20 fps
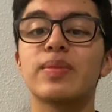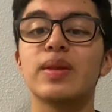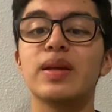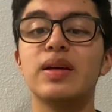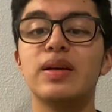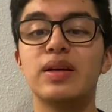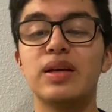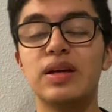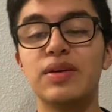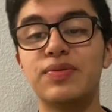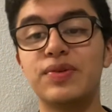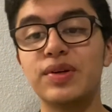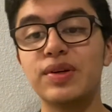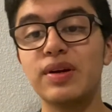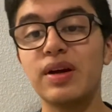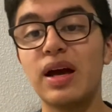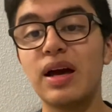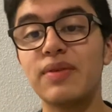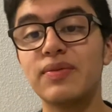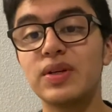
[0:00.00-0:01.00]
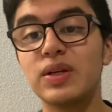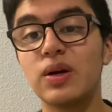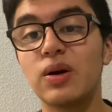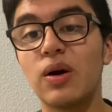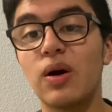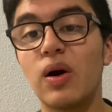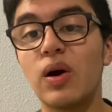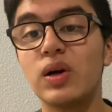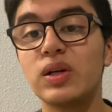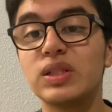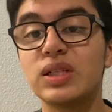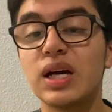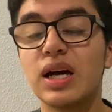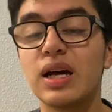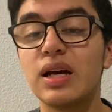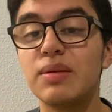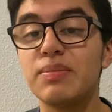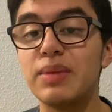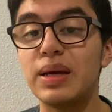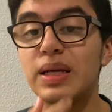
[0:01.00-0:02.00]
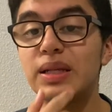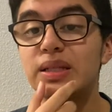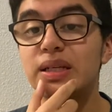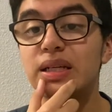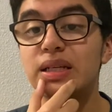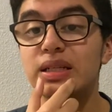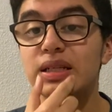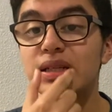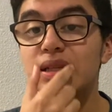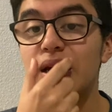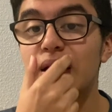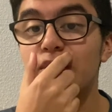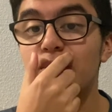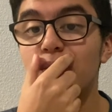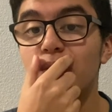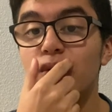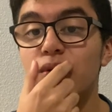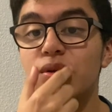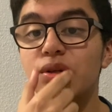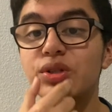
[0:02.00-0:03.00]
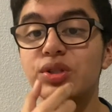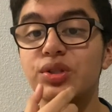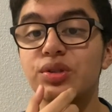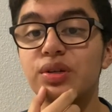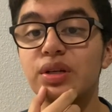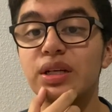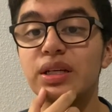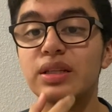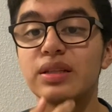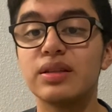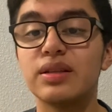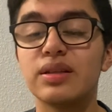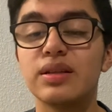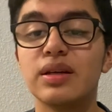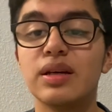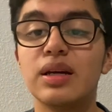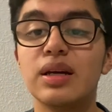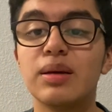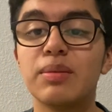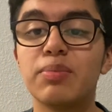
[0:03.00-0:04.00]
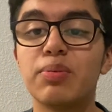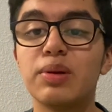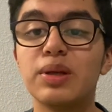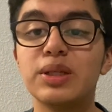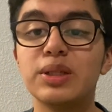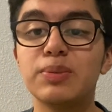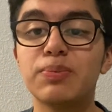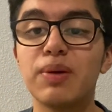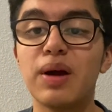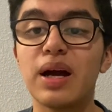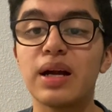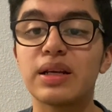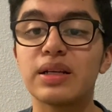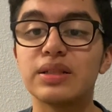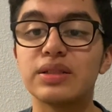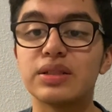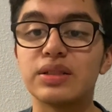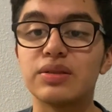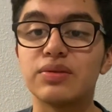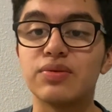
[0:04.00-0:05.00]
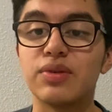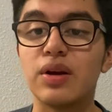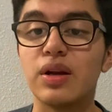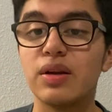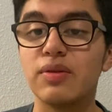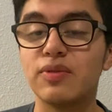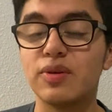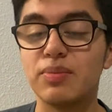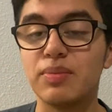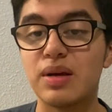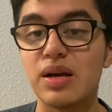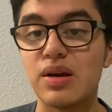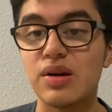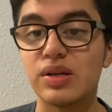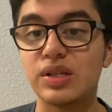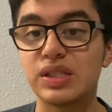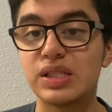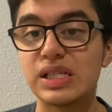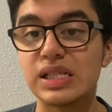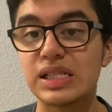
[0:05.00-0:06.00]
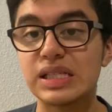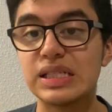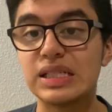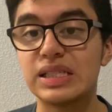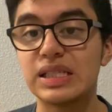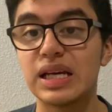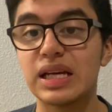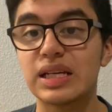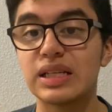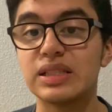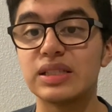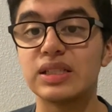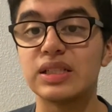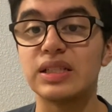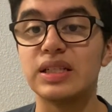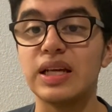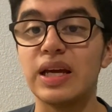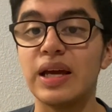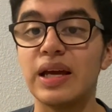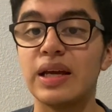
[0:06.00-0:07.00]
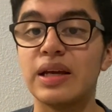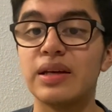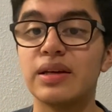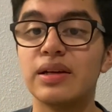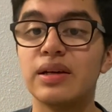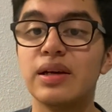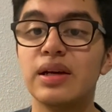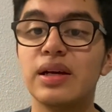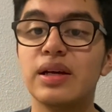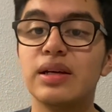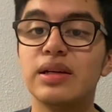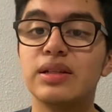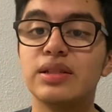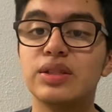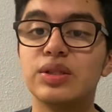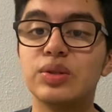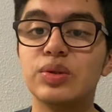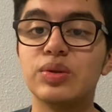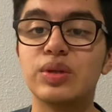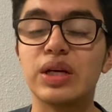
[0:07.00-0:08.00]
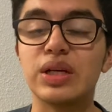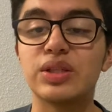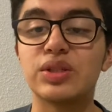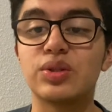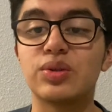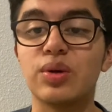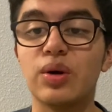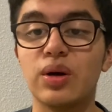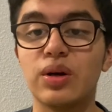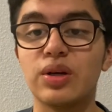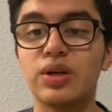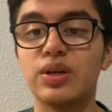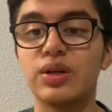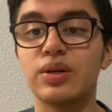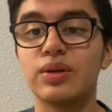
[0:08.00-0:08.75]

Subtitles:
If you're having a hard time maintaining that corner strength, please practice in front of a mirror 60 seconds a day to get stronger.